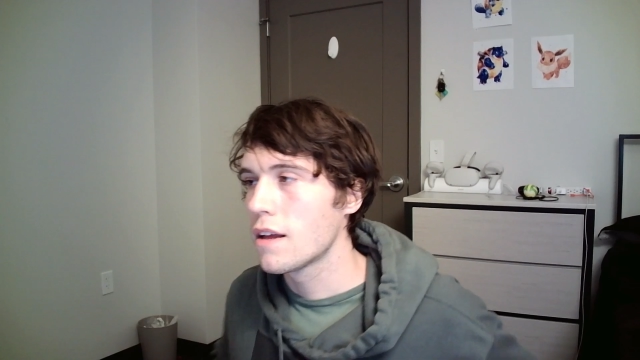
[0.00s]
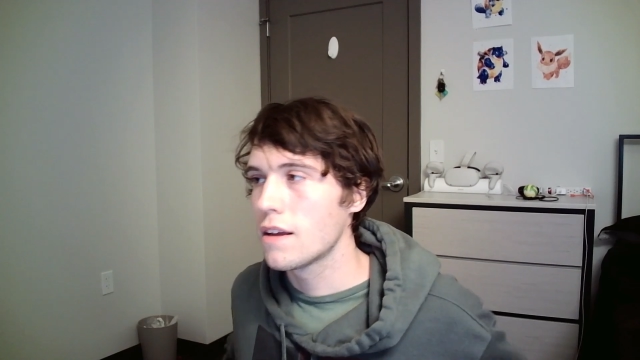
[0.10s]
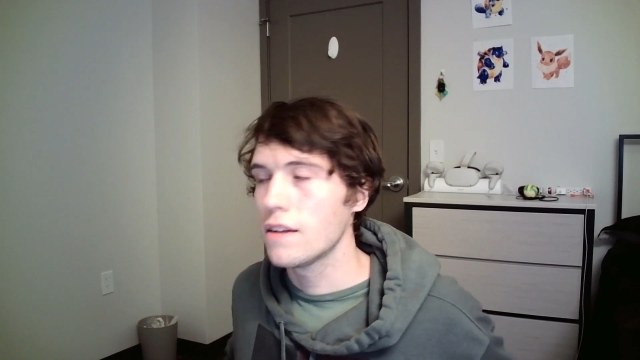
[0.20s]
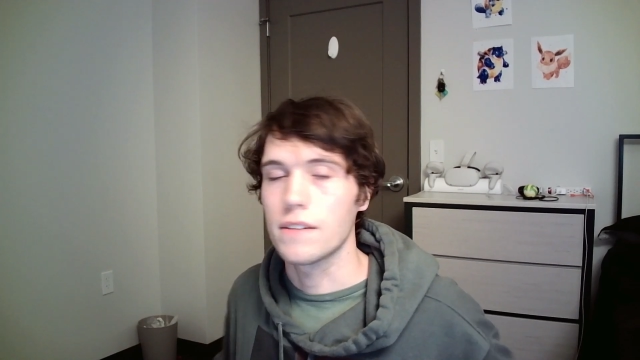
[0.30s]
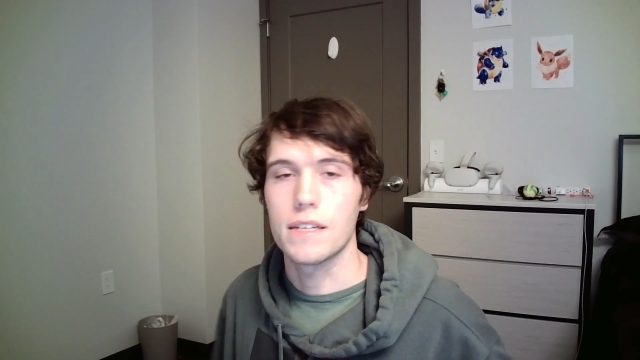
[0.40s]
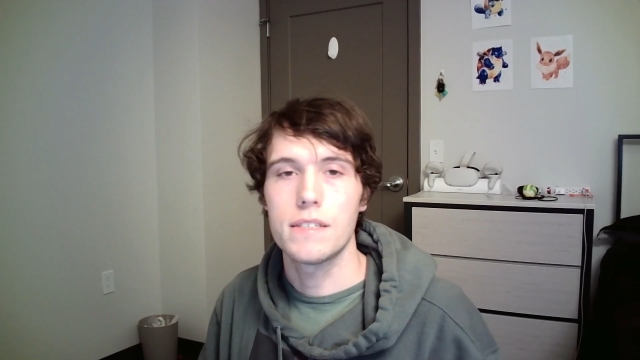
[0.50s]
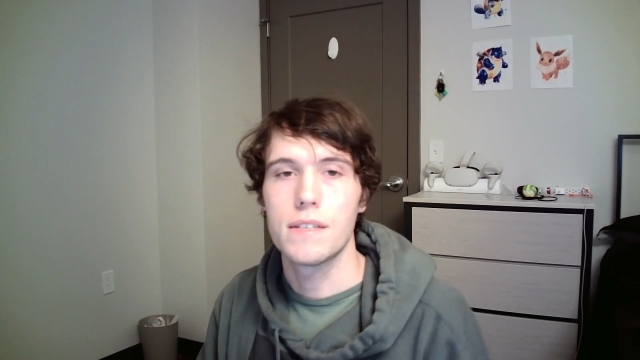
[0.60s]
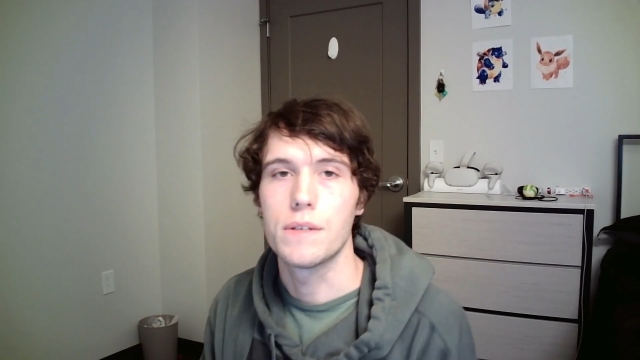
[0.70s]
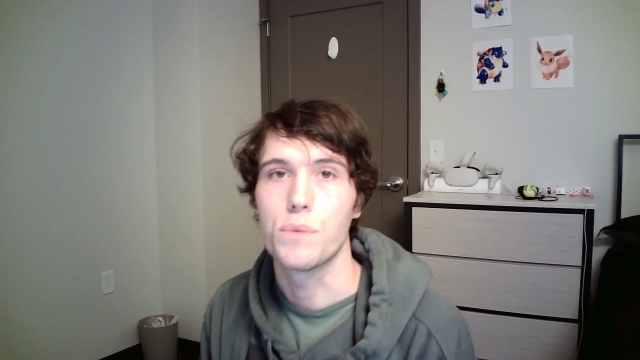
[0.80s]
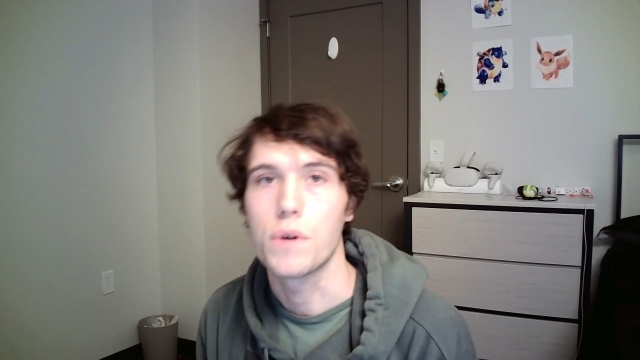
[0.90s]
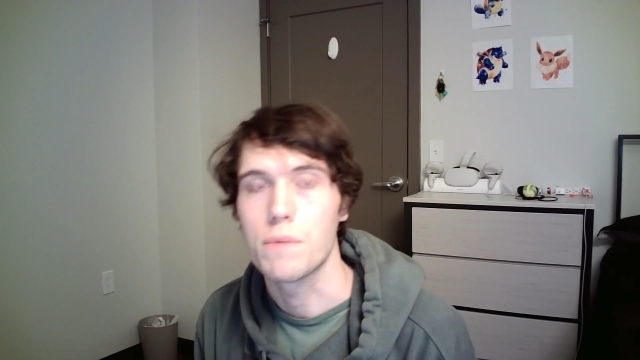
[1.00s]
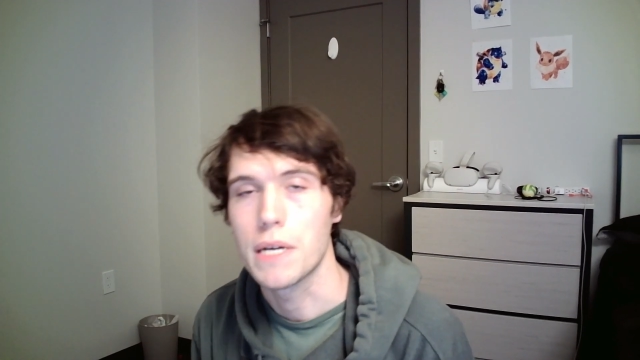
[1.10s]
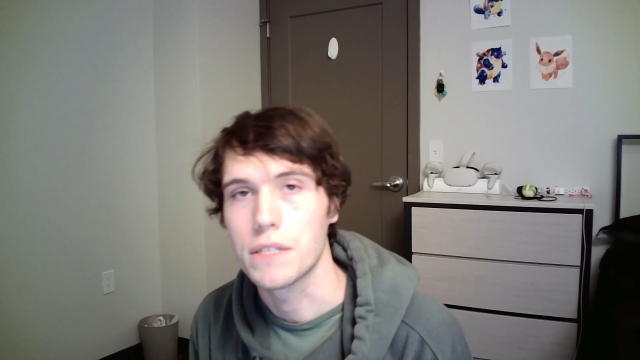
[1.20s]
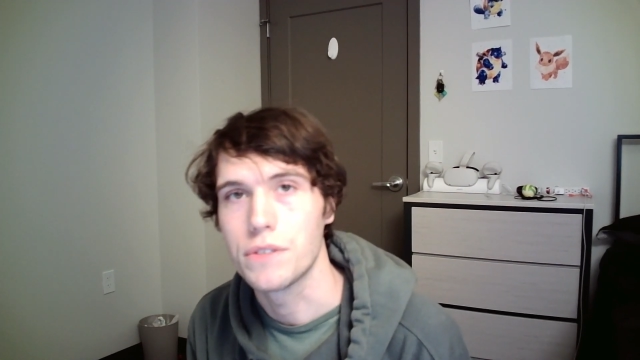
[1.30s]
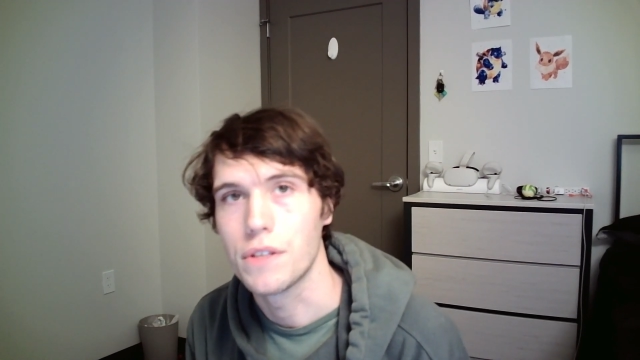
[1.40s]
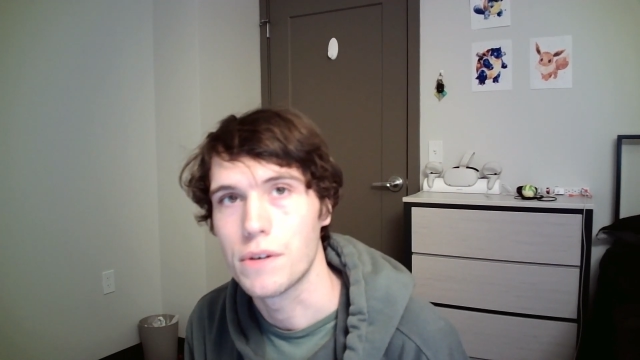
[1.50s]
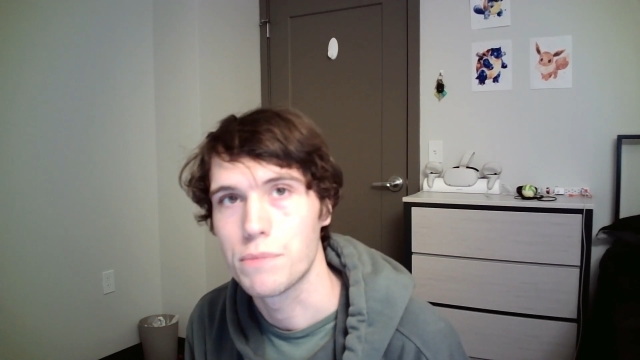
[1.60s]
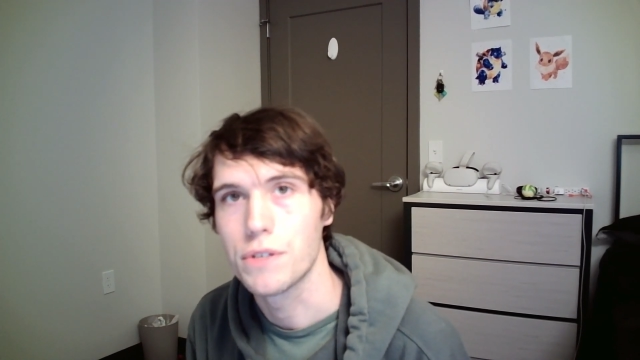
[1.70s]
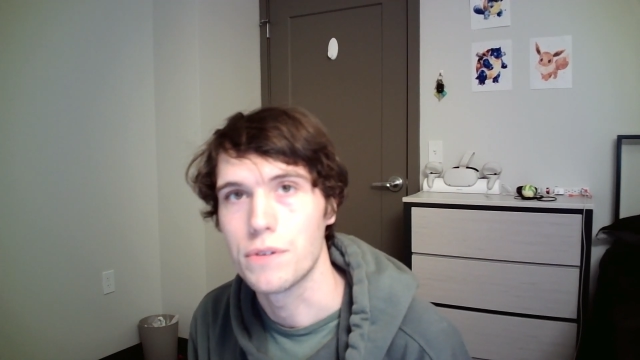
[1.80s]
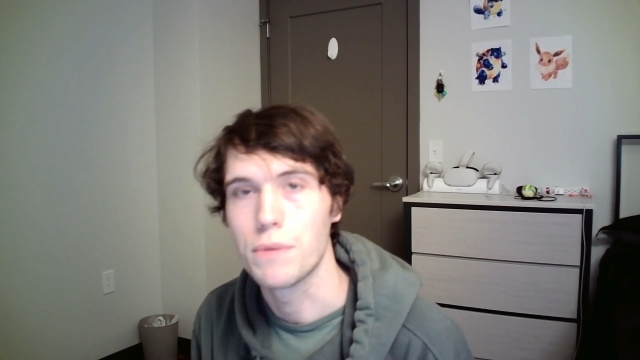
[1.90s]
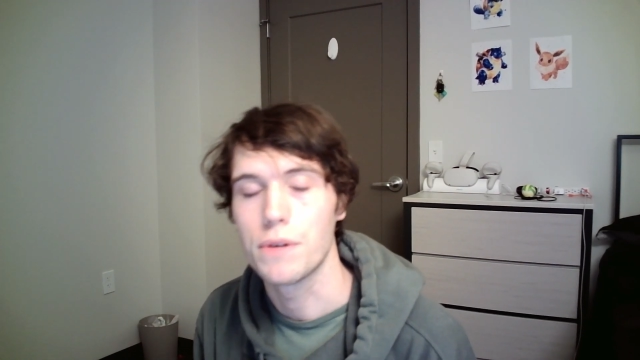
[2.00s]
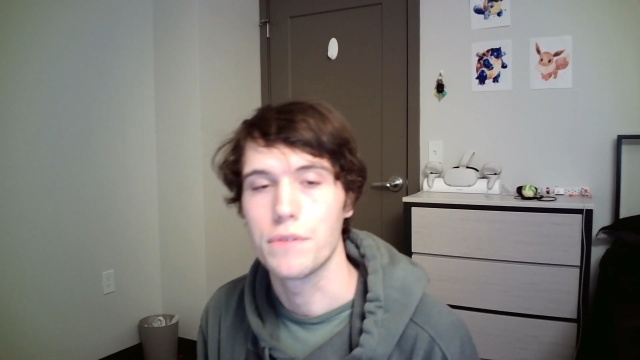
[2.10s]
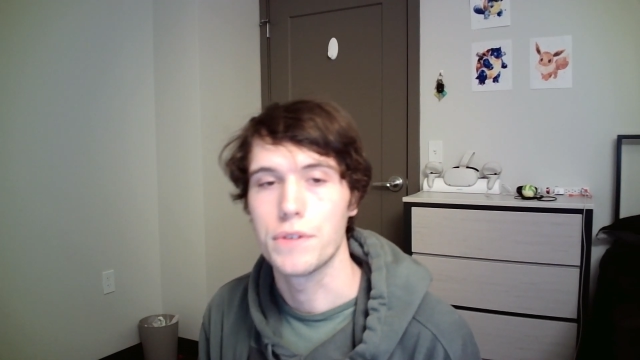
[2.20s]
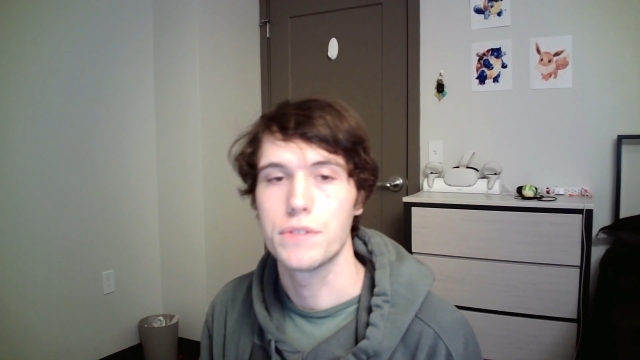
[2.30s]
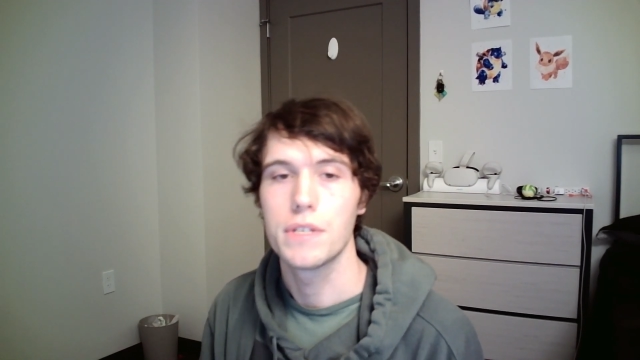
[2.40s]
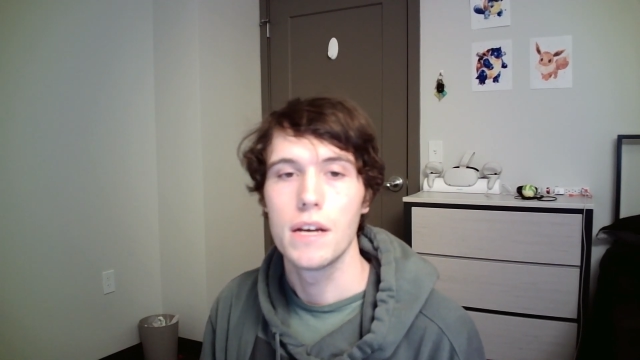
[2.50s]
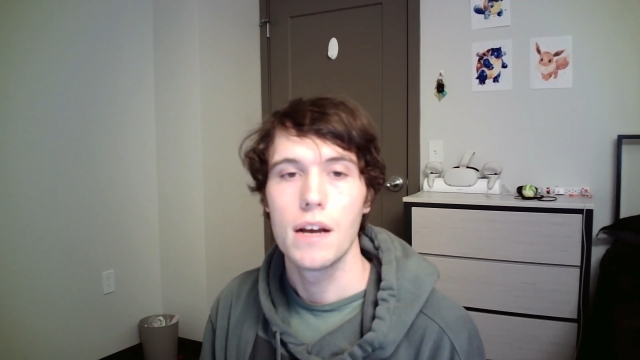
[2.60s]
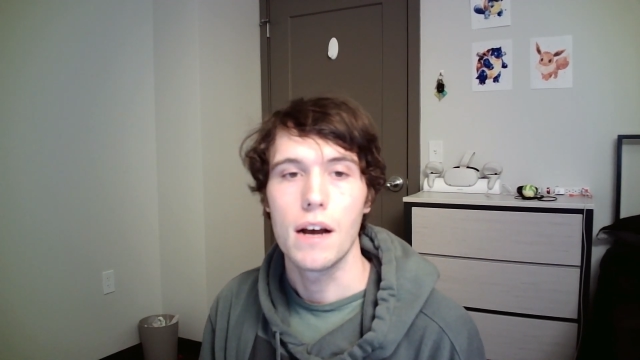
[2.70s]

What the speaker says: Hello guys, and welcome back to another episode of Bit Reviews.